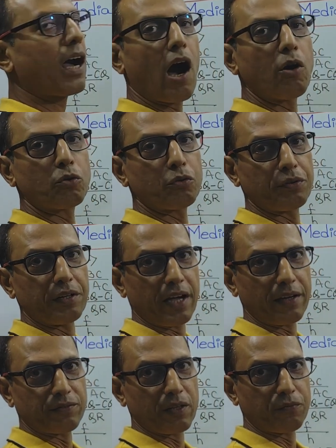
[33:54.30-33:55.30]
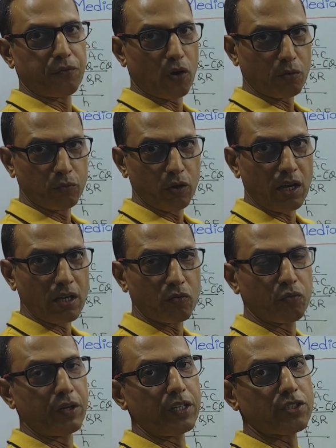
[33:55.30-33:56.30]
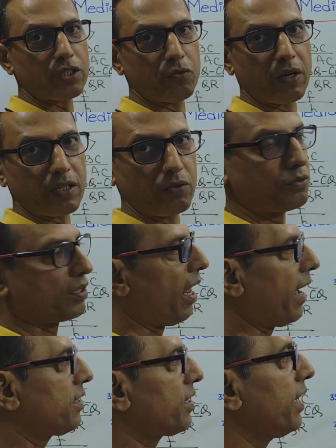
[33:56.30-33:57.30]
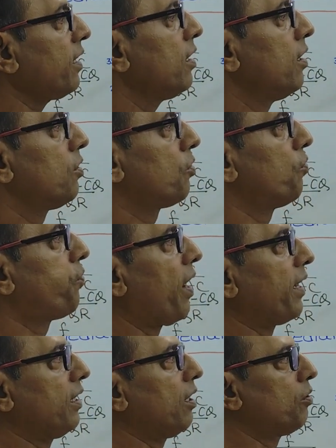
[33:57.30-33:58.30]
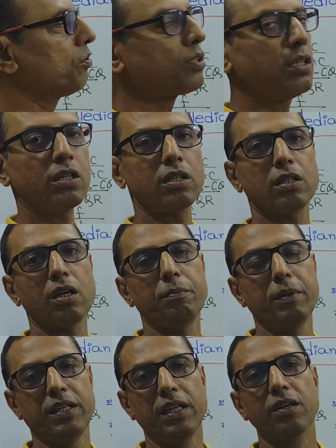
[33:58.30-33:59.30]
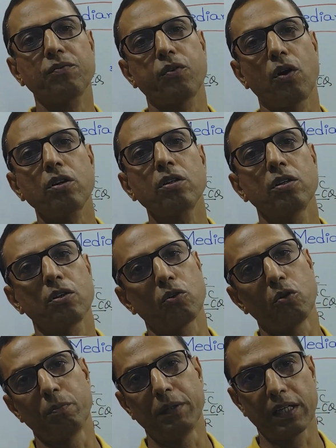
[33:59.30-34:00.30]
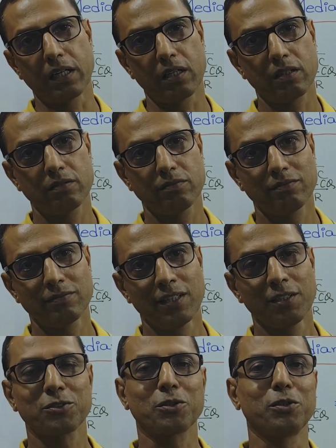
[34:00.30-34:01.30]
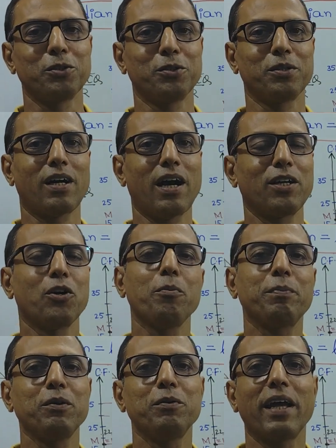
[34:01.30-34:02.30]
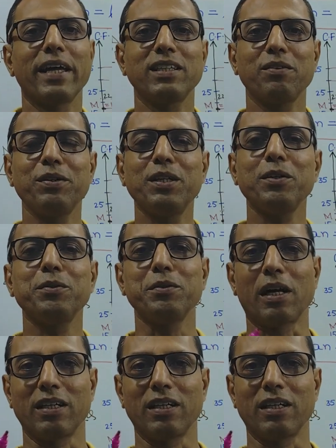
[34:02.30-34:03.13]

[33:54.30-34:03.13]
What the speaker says: how to derive the formula which you are utilizing to find out the median for group data. So I hope you liked the video, you